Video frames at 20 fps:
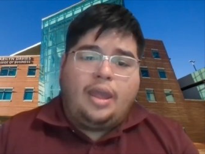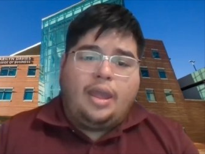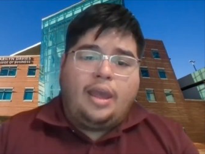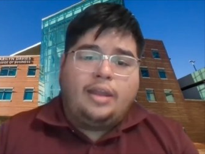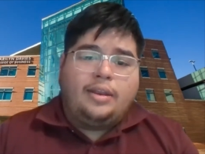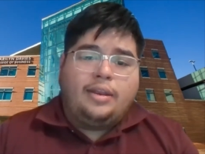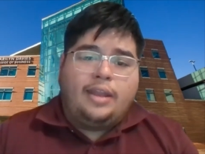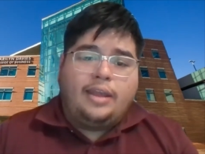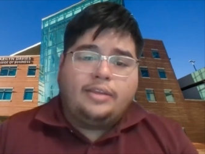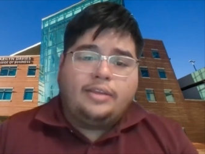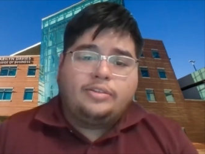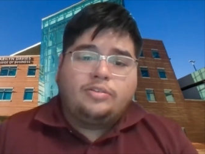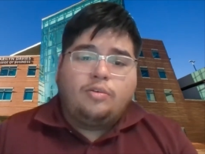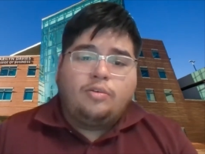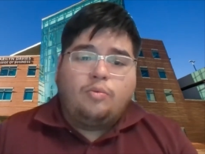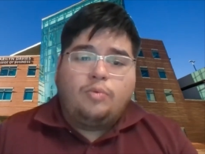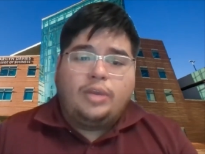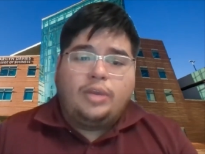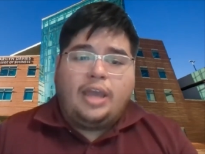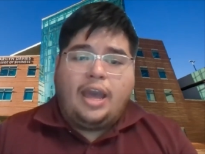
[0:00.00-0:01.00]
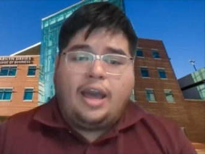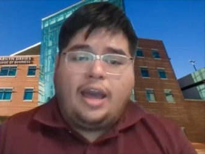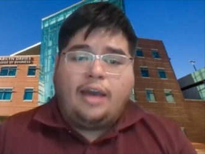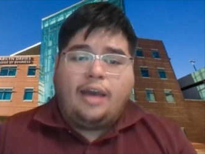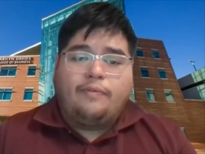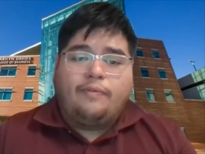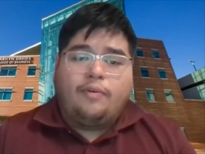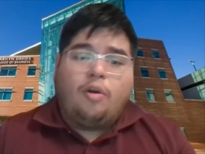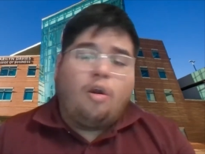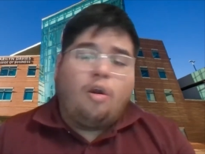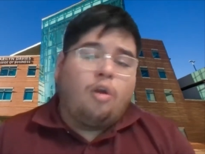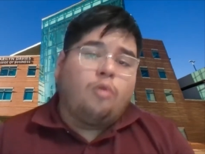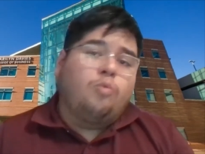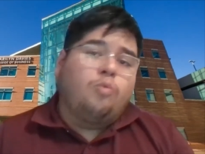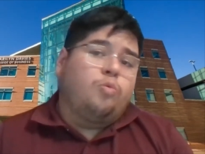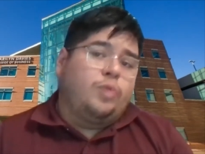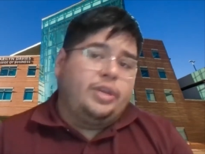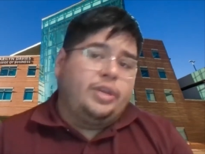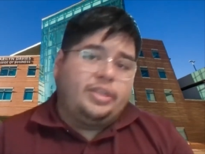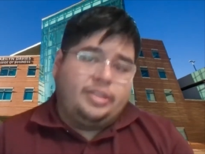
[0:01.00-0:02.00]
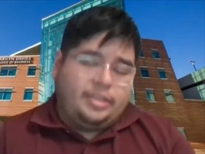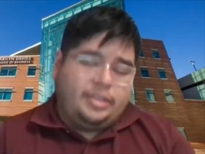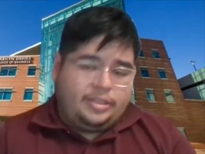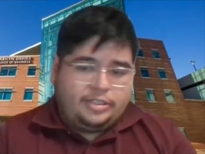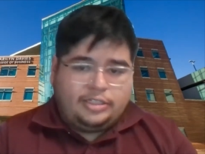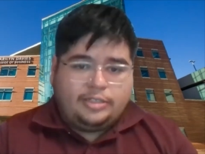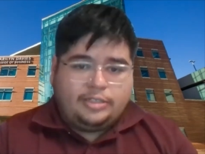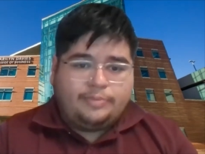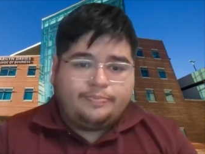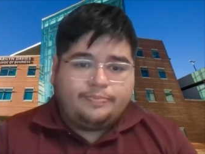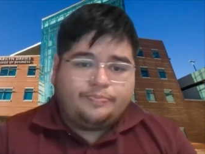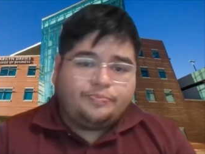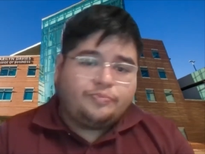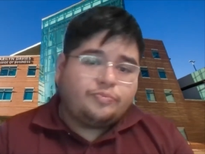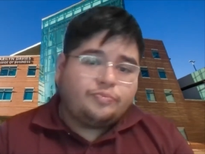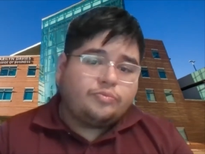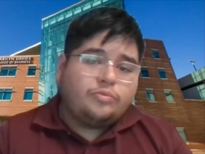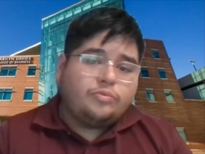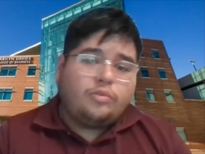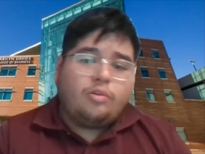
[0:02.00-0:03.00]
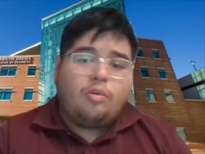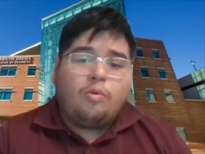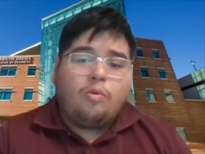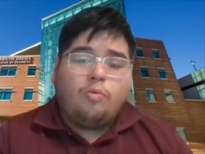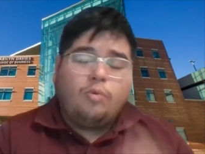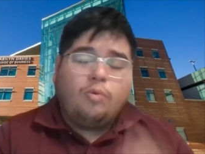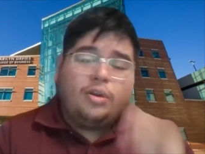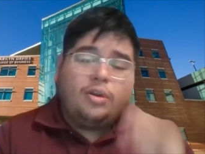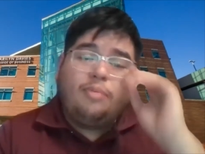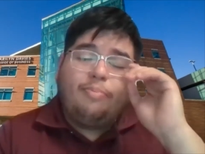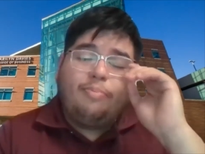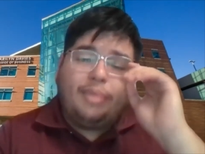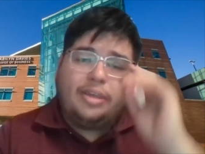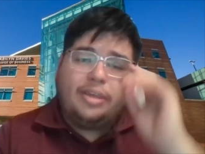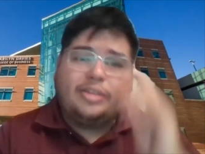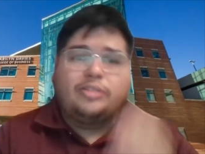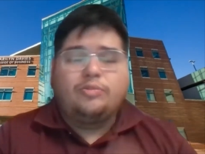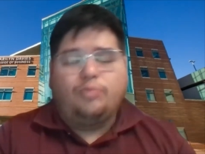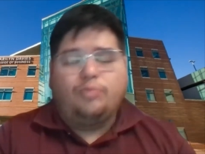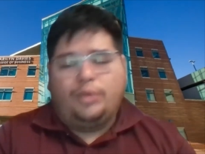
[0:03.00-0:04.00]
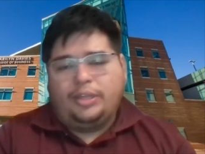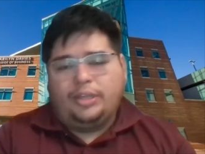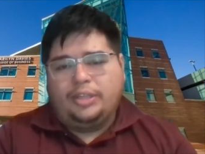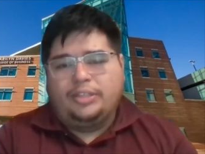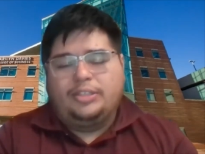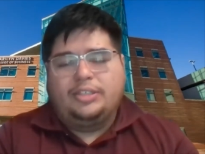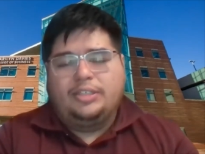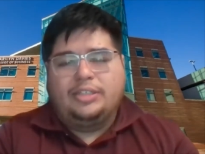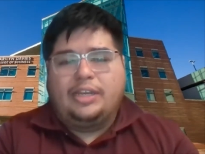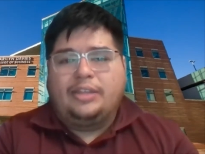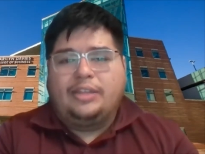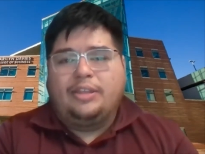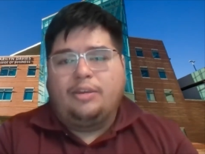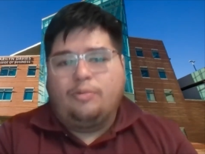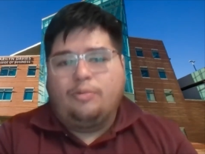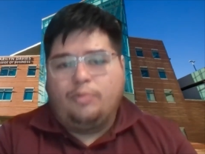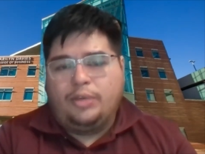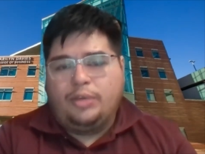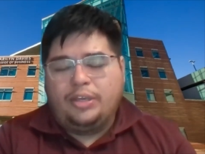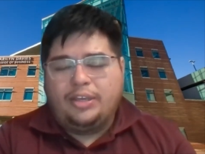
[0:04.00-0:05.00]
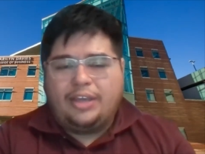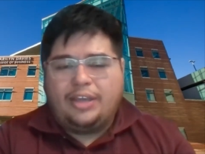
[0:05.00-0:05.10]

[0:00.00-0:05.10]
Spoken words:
And next, we have our weakness. One of the biggest weaknesses I think we